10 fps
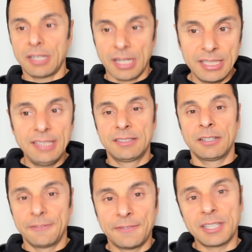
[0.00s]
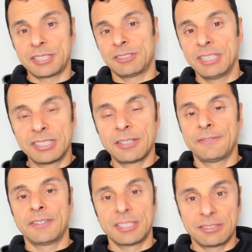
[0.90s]
I need to go faster, I need to go
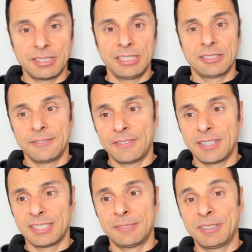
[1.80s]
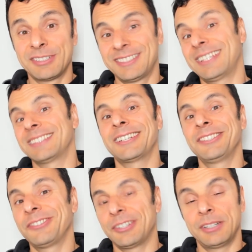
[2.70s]
faster, I need to go faster, because that's how
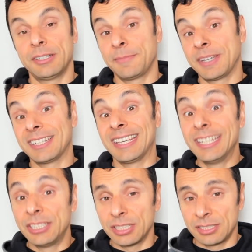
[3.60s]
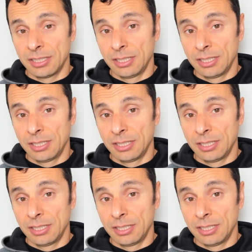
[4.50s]
you're going to end up getting injured.